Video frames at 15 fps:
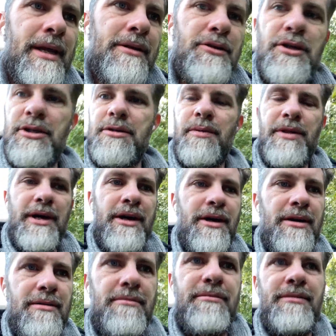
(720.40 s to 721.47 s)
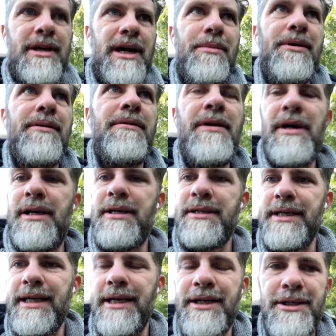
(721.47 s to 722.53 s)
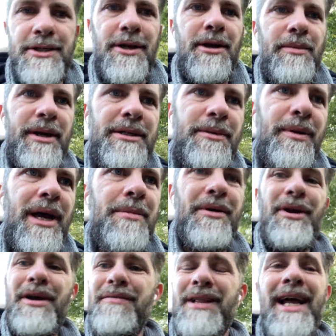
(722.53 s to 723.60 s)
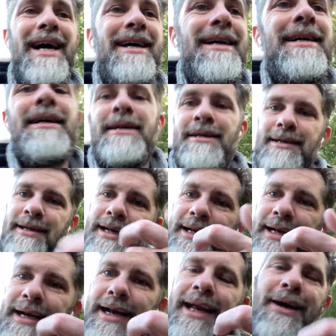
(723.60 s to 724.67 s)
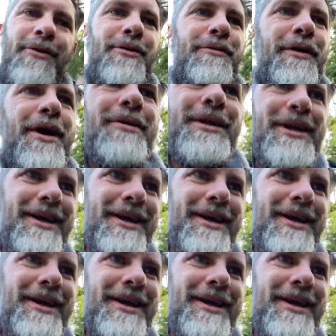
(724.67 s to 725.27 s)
Just with a couple of signatures on a piece of paper, not even that. Click, click, click on the phone,